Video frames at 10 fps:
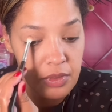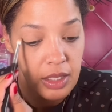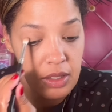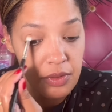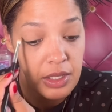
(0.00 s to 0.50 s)

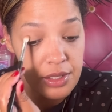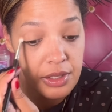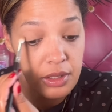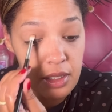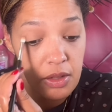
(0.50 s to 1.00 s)
And if you guys are
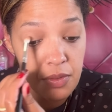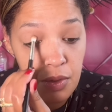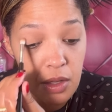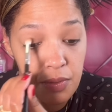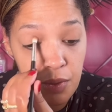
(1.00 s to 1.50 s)
looking
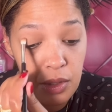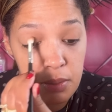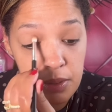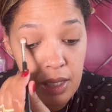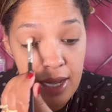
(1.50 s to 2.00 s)
for
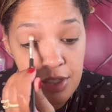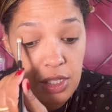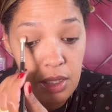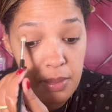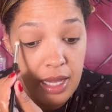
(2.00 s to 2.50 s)
affordable
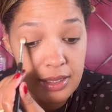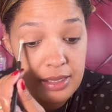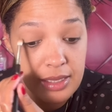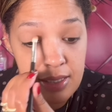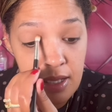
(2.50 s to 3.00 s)
eyeshadow
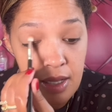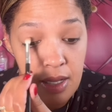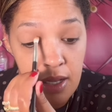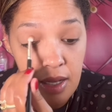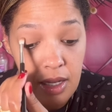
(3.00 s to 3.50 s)
palettes,
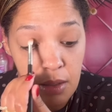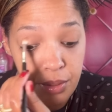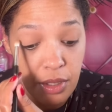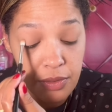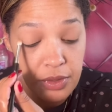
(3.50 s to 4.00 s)

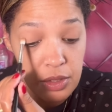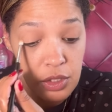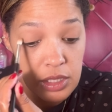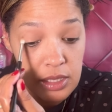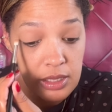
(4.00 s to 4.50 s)

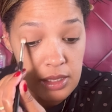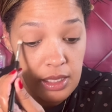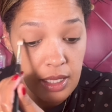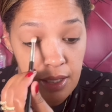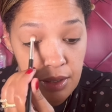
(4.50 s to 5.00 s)
Profusion,
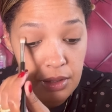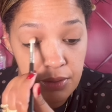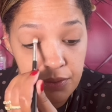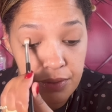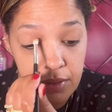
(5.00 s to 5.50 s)

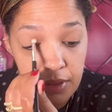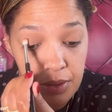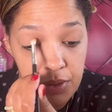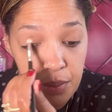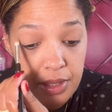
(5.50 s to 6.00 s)
ELF,
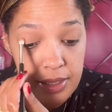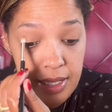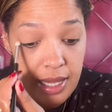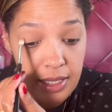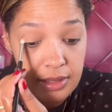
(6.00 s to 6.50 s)
those are where it's
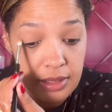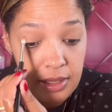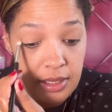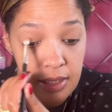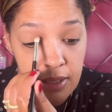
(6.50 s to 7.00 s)
at.
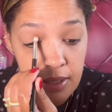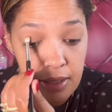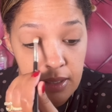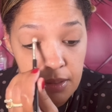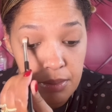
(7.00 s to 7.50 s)

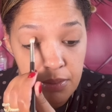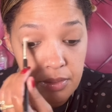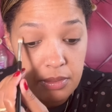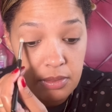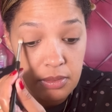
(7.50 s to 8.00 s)

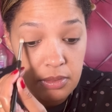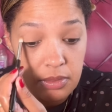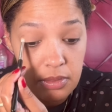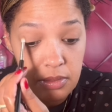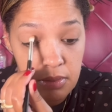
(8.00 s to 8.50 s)

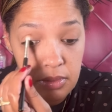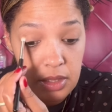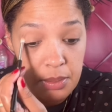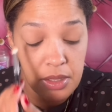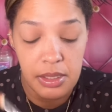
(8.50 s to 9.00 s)

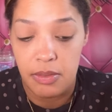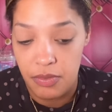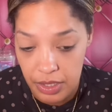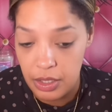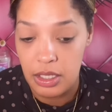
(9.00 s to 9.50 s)
Them are some
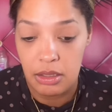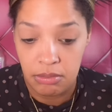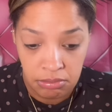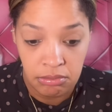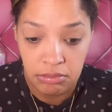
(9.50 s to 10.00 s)
very
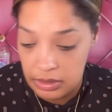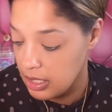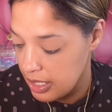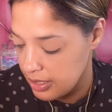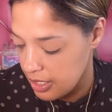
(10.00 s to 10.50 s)

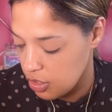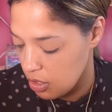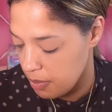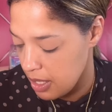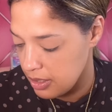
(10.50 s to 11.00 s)
nice
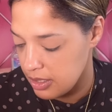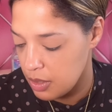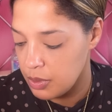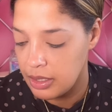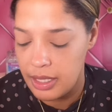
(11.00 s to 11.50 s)
eyeshadow palettes. I
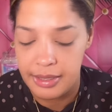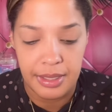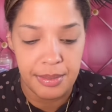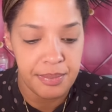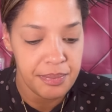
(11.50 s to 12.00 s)
really like
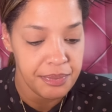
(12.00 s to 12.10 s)
them.